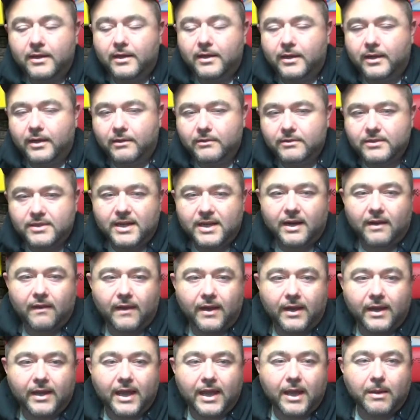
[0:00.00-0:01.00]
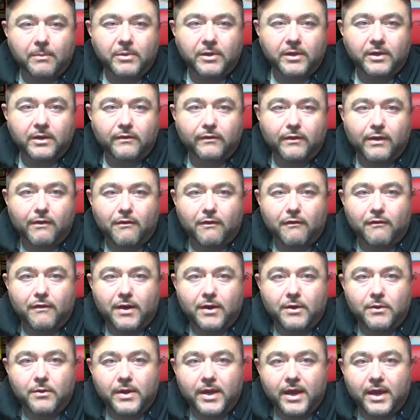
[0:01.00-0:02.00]
It's kind of like gambling. If you have a friend
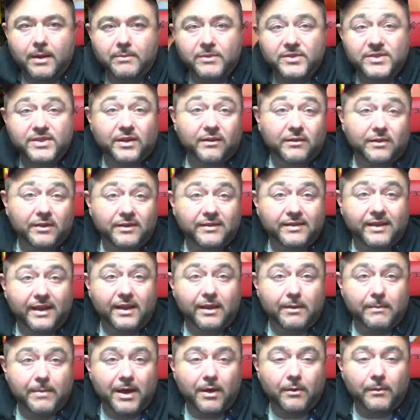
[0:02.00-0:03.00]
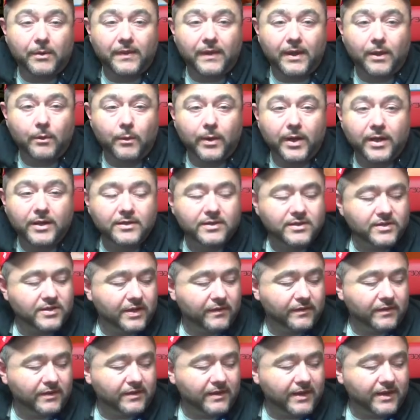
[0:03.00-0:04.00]
who gambles, they only tell you about when they win, so you have
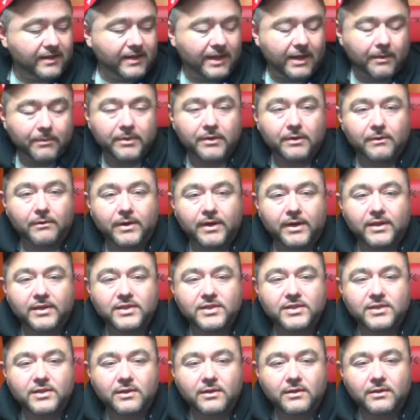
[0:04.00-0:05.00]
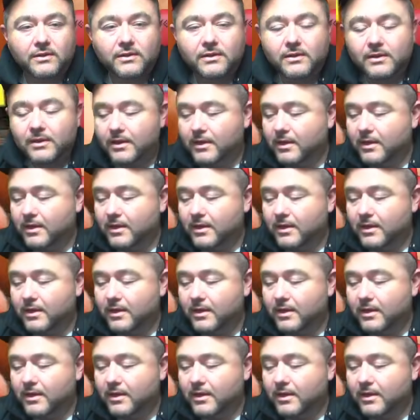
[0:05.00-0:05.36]
to take that with a grain of salt.